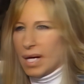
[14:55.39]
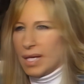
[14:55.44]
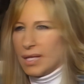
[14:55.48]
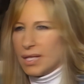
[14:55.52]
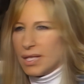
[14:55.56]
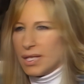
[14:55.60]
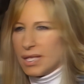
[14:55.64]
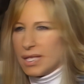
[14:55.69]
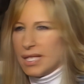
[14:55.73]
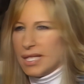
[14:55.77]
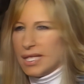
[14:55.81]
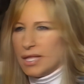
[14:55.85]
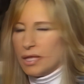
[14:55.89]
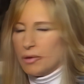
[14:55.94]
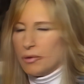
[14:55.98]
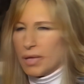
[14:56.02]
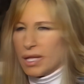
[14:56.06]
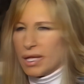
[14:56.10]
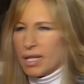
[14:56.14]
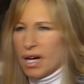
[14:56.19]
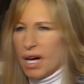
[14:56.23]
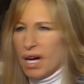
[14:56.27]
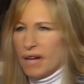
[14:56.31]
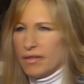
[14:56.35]
I just need to
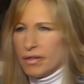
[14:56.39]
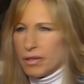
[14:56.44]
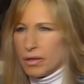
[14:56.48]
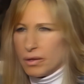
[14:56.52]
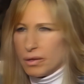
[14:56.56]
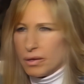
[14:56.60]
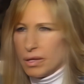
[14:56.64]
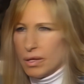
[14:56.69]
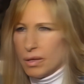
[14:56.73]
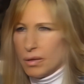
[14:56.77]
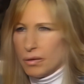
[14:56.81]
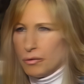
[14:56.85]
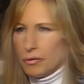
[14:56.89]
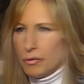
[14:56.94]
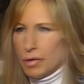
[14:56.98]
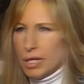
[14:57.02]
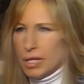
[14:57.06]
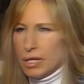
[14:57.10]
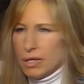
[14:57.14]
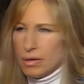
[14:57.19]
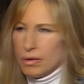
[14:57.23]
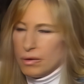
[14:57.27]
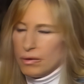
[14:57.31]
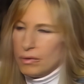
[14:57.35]
recover, you know,
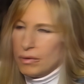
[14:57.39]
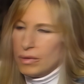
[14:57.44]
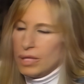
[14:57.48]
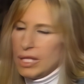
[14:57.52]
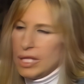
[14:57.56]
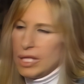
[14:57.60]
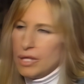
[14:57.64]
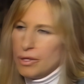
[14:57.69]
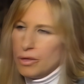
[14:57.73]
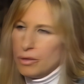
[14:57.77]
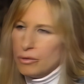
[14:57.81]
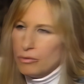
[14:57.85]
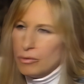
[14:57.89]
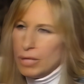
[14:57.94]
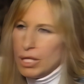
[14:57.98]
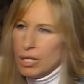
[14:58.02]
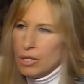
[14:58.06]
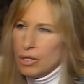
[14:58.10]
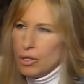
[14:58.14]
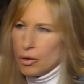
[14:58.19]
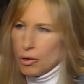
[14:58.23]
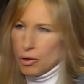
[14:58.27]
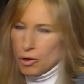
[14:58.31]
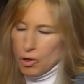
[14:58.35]
need to need to
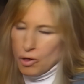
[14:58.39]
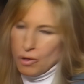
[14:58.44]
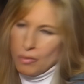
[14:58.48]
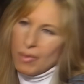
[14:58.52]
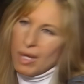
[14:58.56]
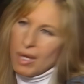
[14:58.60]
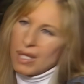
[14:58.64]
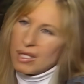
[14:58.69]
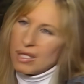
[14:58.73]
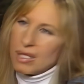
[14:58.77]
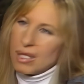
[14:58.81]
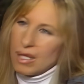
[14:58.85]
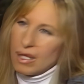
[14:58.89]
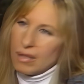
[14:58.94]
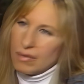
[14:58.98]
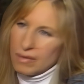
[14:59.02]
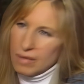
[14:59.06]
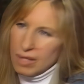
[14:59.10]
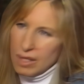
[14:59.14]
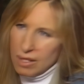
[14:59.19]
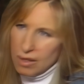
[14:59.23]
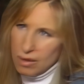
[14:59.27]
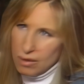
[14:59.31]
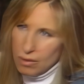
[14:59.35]
re-nurture
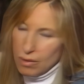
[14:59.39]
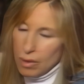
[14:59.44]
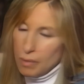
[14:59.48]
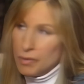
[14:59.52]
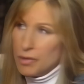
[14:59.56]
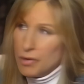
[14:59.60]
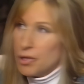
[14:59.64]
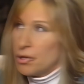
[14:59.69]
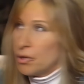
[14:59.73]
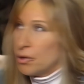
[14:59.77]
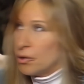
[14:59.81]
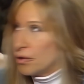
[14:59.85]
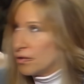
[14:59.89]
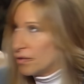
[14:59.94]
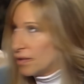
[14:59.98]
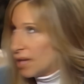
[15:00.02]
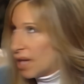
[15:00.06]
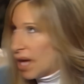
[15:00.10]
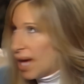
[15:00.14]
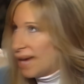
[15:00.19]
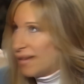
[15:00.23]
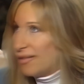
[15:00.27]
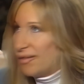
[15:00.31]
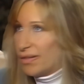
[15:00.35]
myself, need to observe
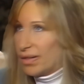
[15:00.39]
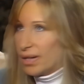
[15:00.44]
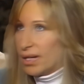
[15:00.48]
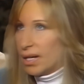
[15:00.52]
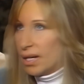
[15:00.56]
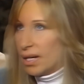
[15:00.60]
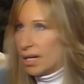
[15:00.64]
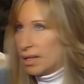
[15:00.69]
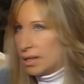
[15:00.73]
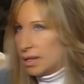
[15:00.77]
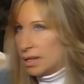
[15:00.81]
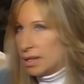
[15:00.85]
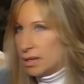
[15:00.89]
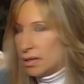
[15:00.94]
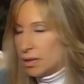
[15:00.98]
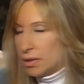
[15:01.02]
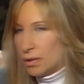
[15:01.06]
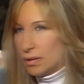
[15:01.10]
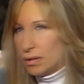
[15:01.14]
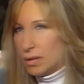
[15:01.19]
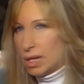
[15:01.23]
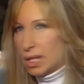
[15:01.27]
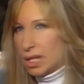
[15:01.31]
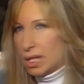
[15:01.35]
life again, need
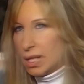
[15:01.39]
to